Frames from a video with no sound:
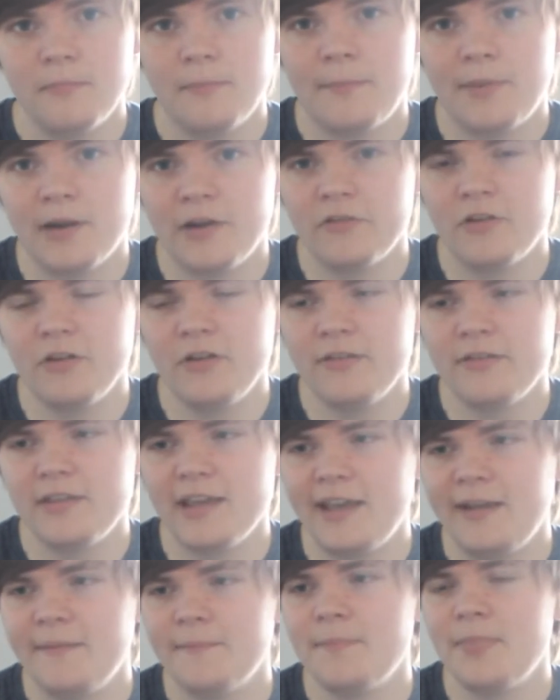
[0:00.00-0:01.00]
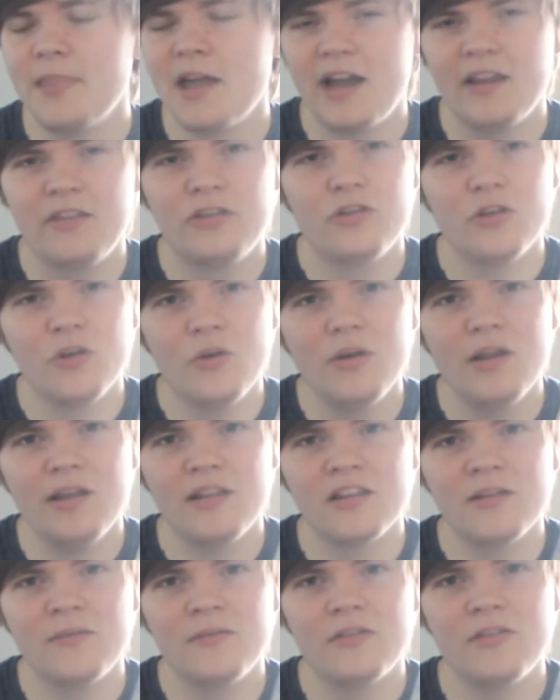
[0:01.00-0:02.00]
but I've got to say, I do like
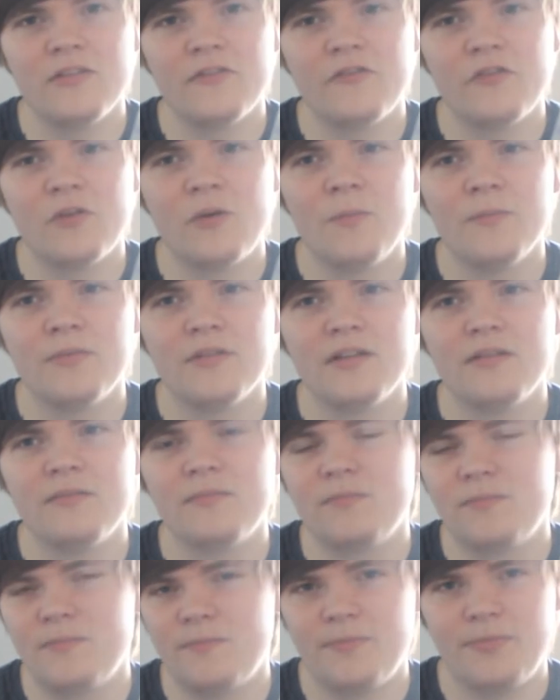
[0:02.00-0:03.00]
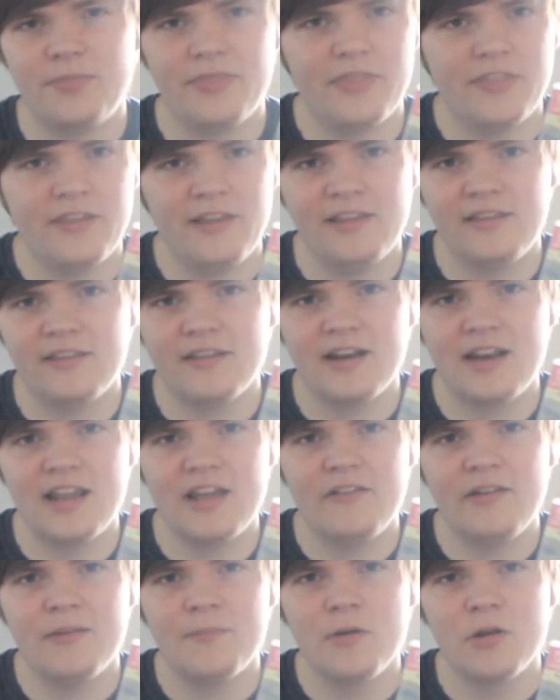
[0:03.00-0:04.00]
some of the forms that these
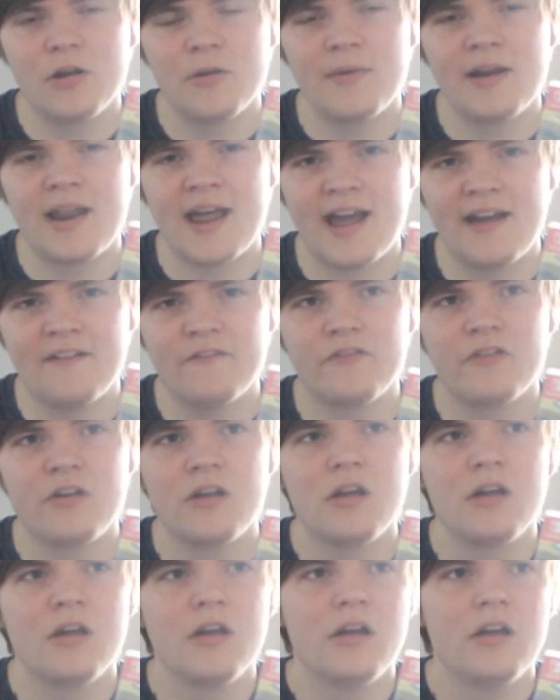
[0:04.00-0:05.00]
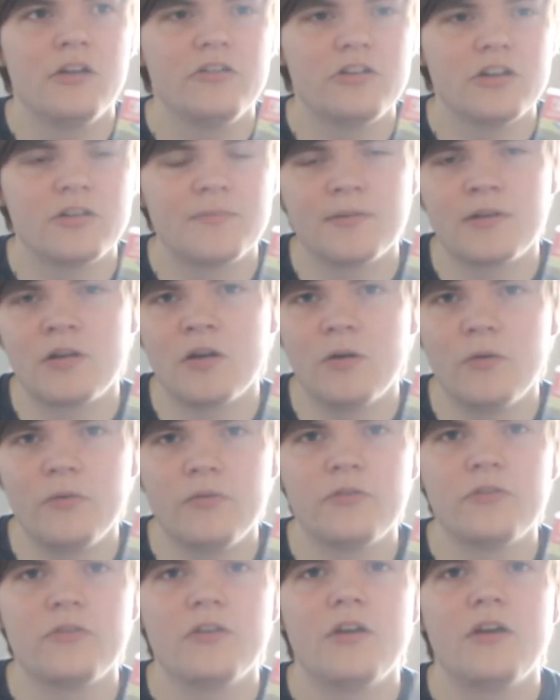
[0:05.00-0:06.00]
Galarian Pokemon have, just
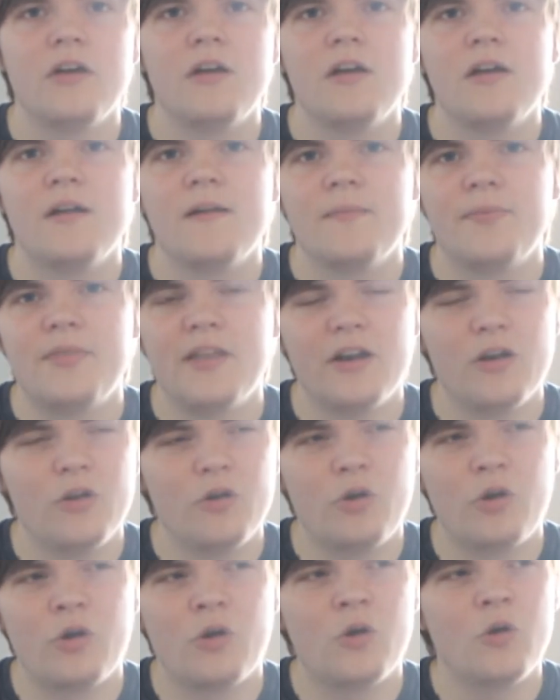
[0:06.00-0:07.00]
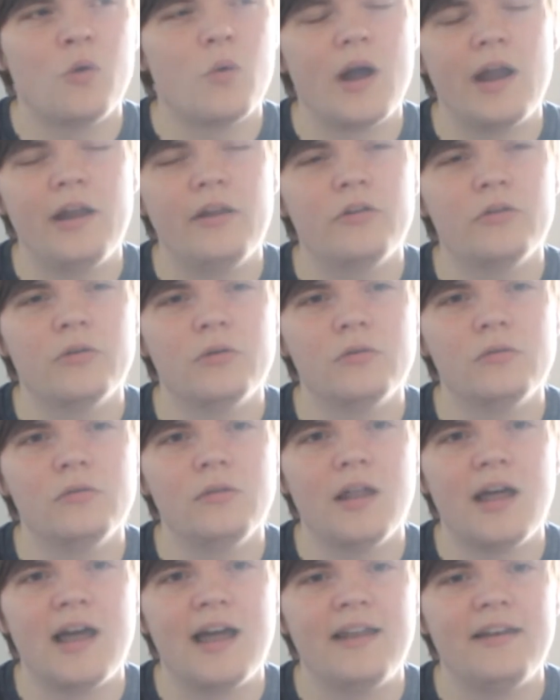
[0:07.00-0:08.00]
because they look quite
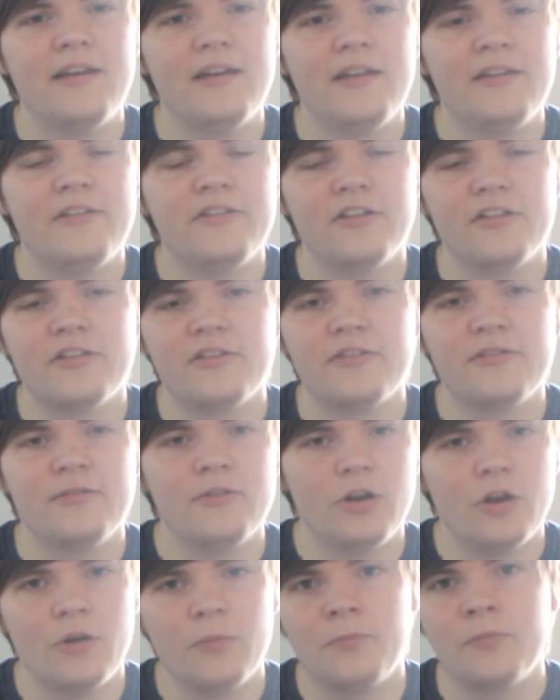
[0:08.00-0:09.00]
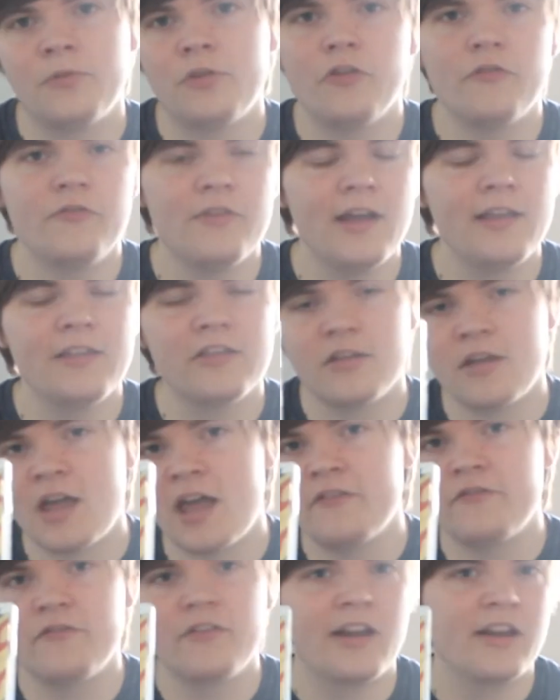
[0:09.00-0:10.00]
cool, and it's just, sort of nice to
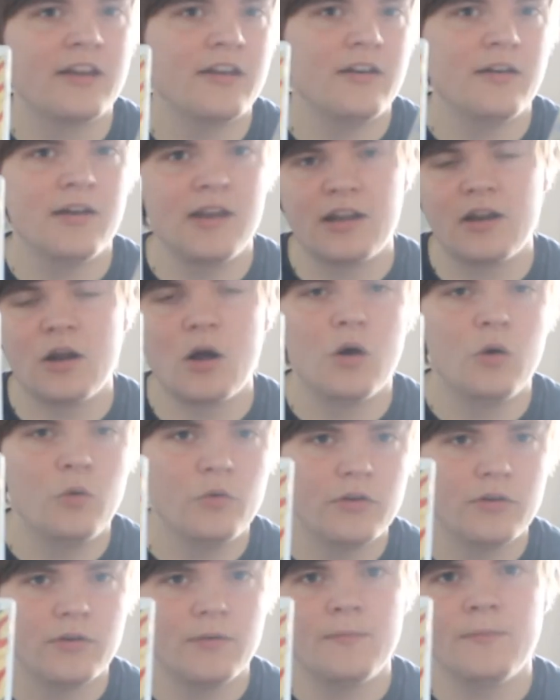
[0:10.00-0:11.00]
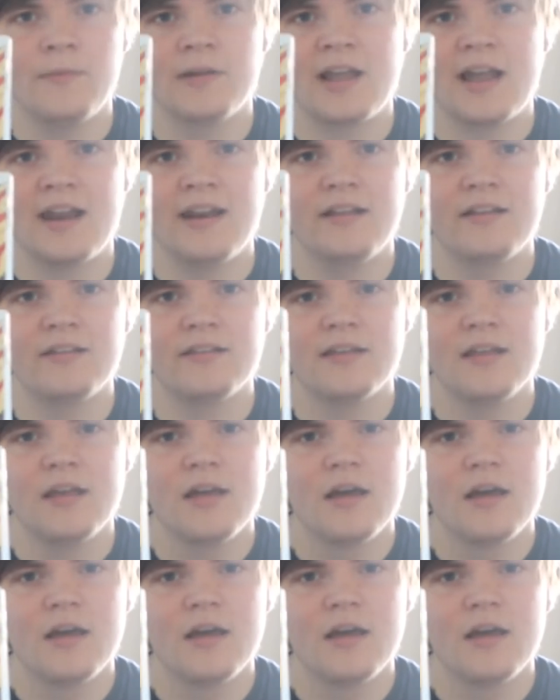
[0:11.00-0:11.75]
have like old mechanics